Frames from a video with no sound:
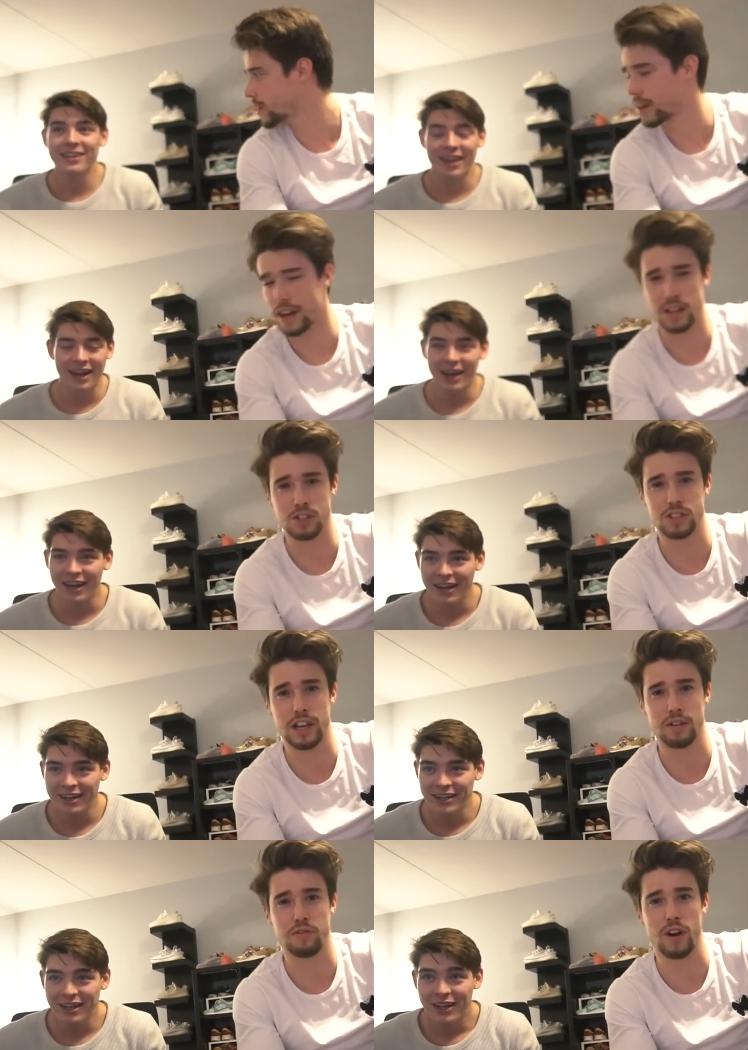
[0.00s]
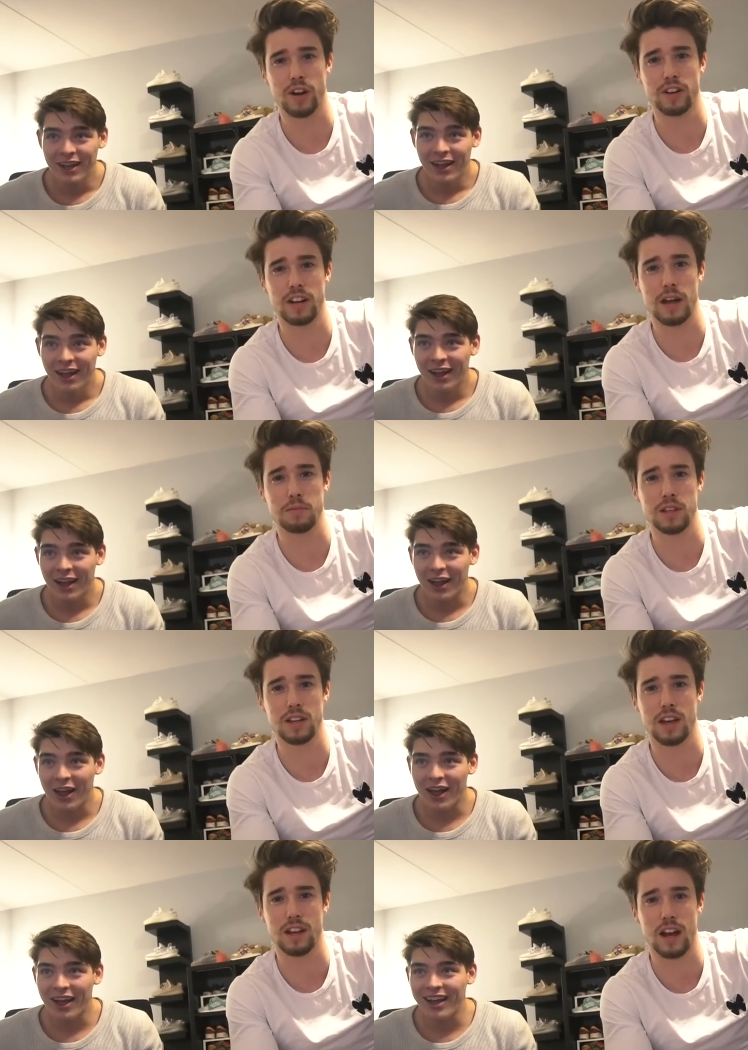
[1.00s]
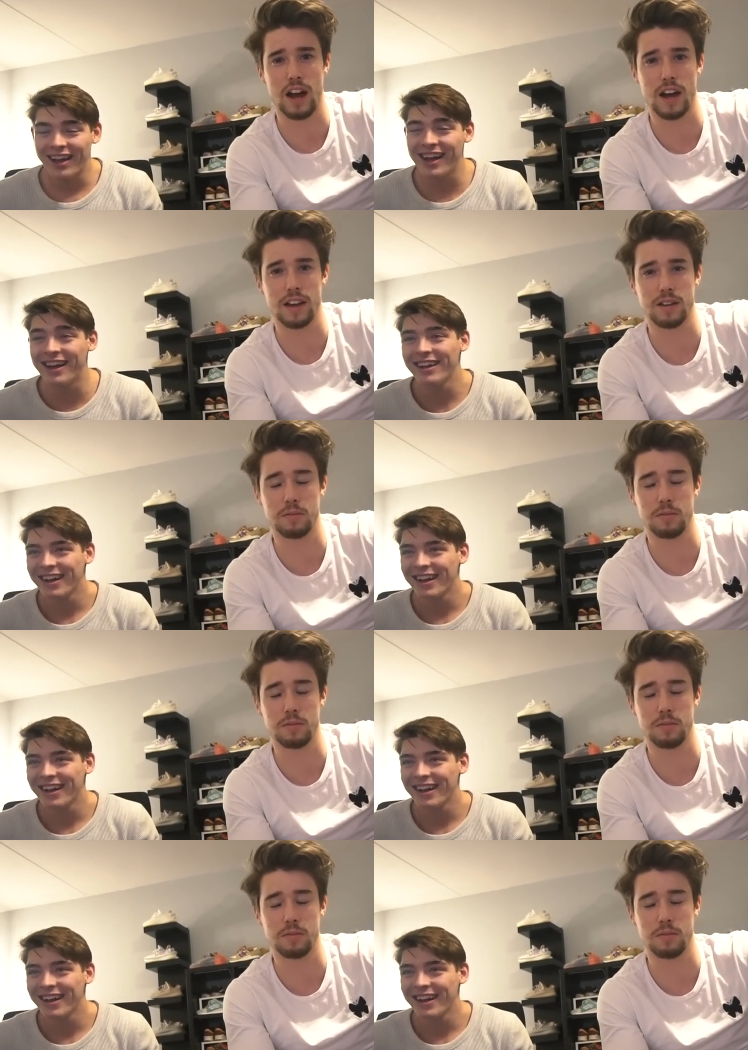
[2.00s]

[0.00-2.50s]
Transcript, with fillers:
Speaker 1: yeah. And he just like fired it at me, and I